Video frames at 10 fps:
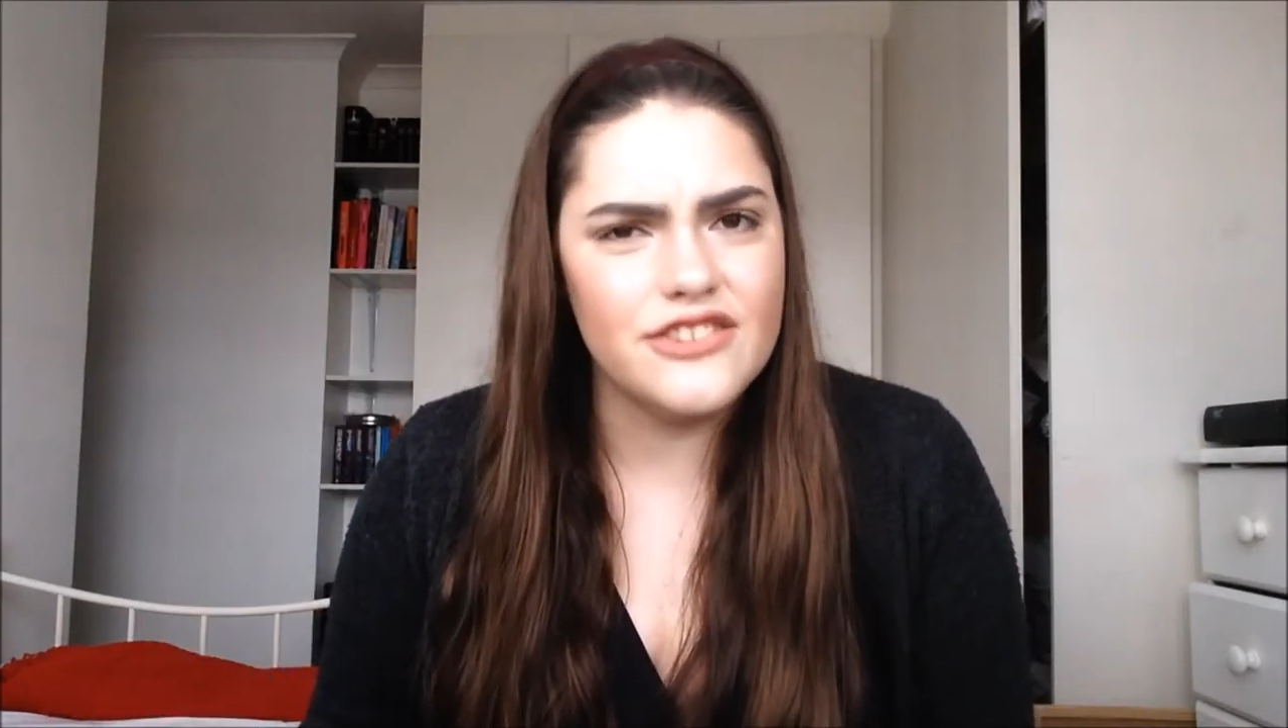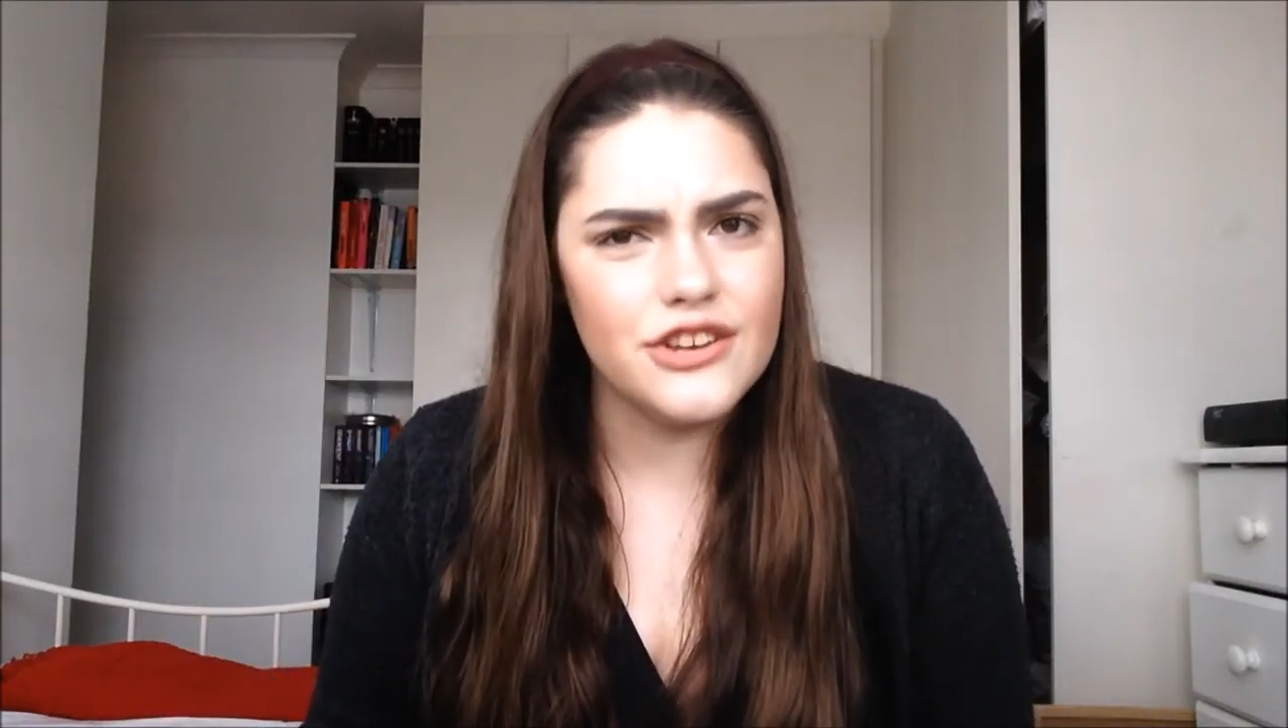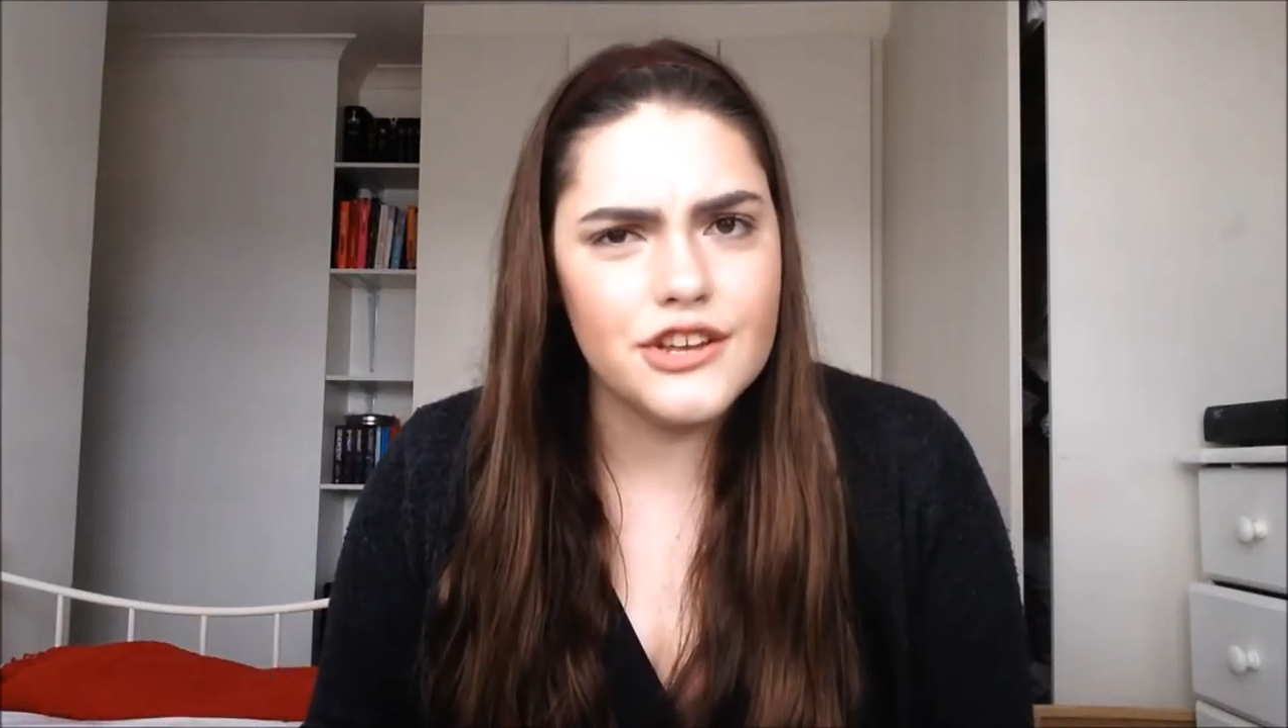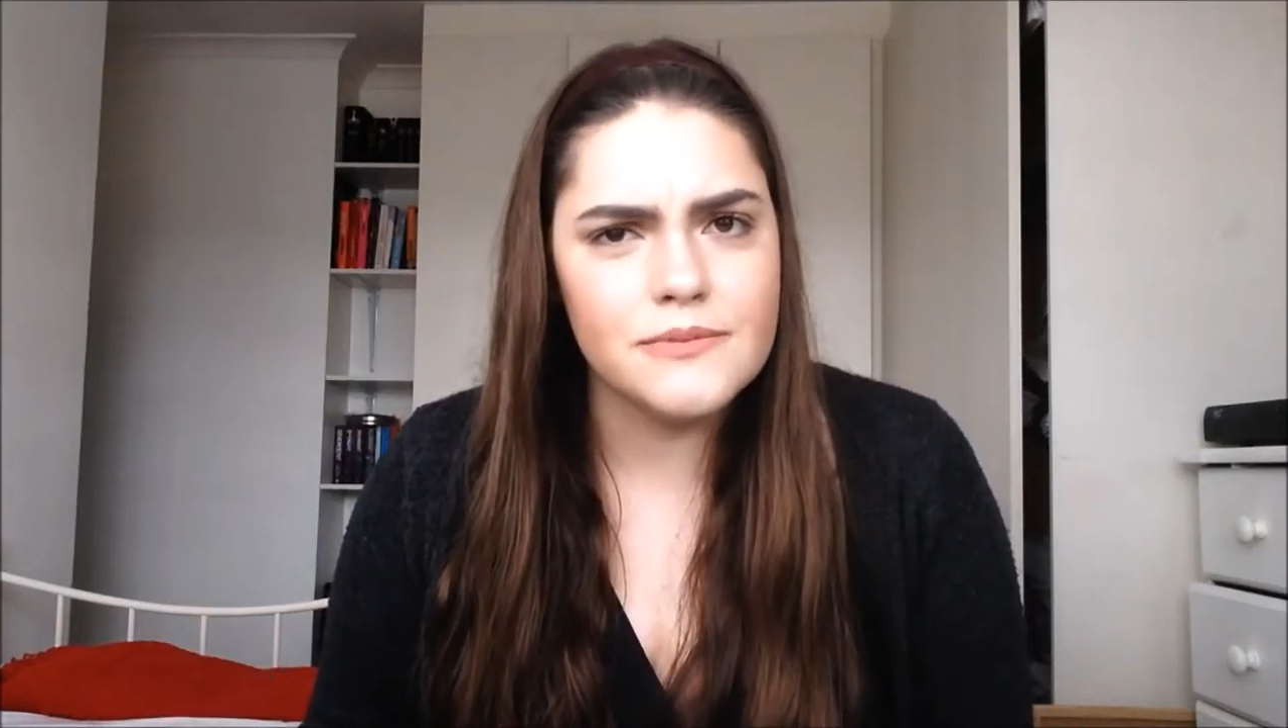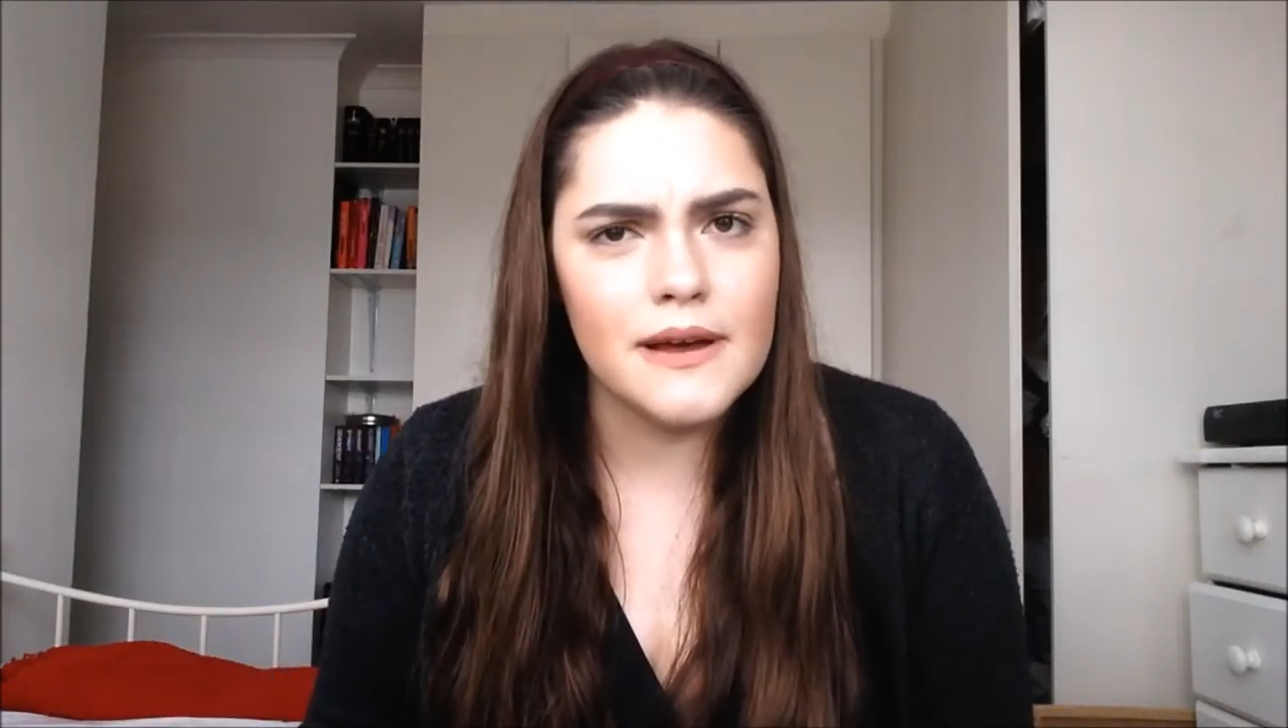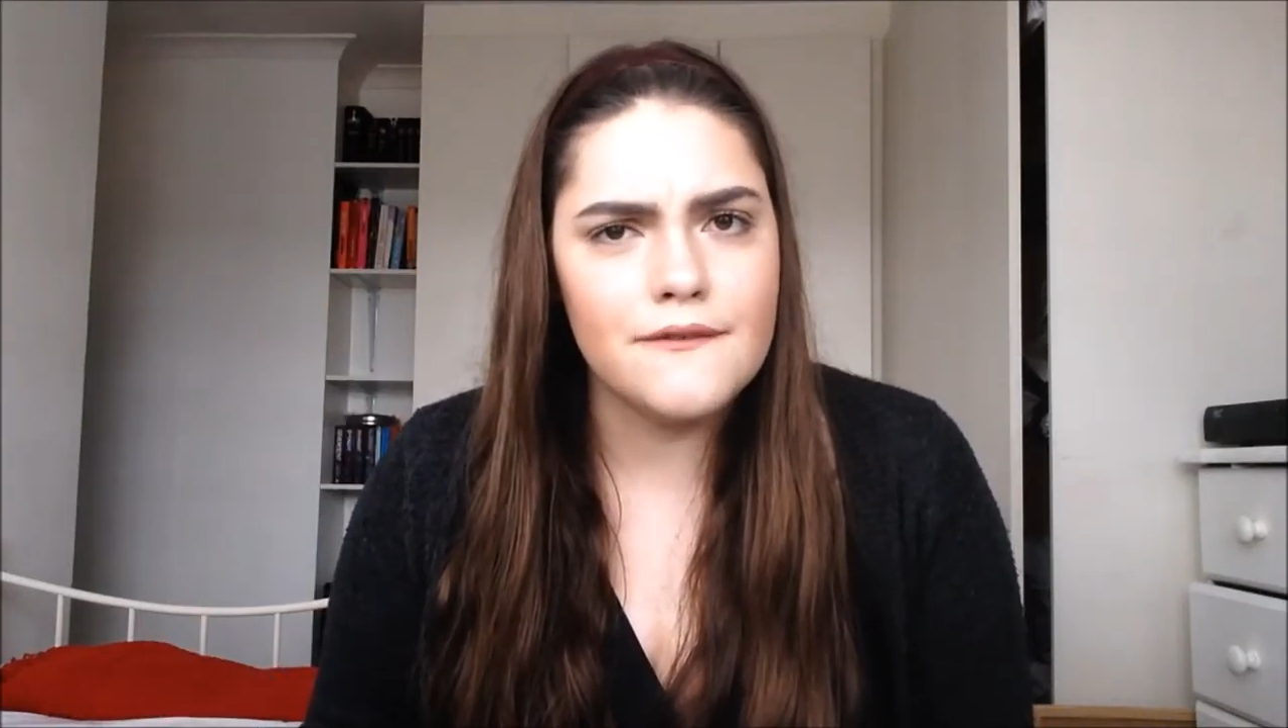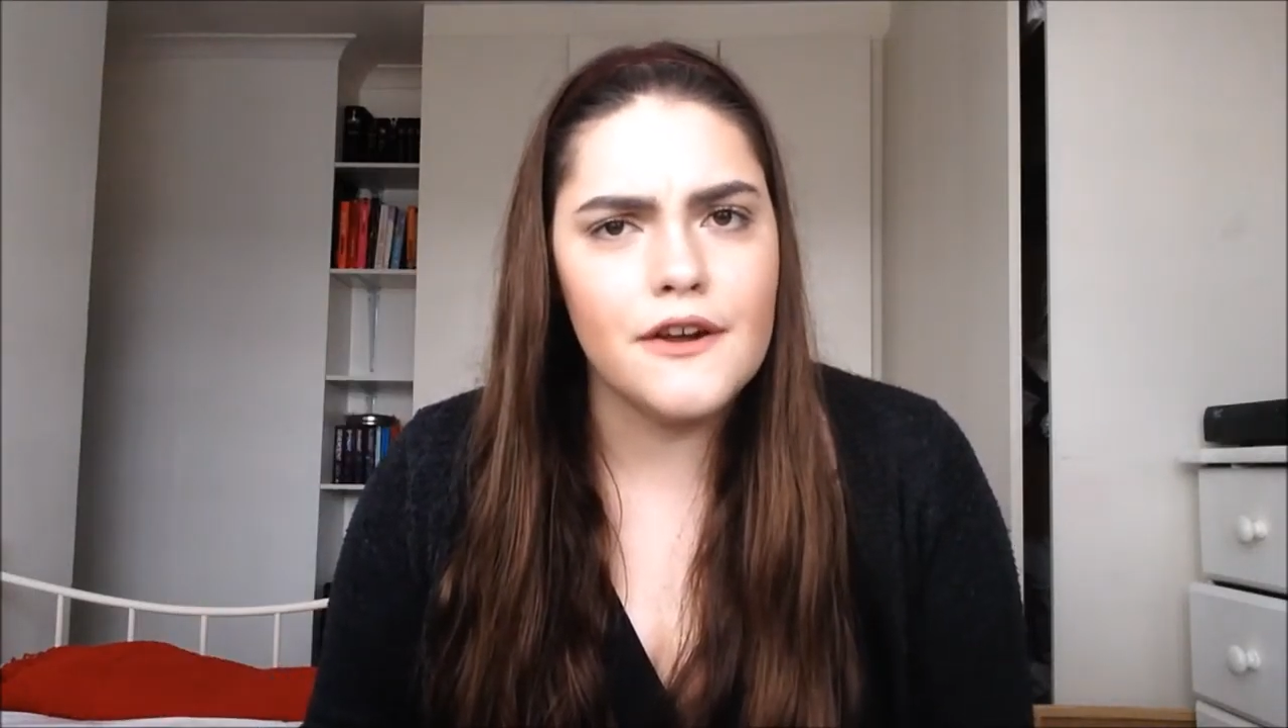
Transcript: do use my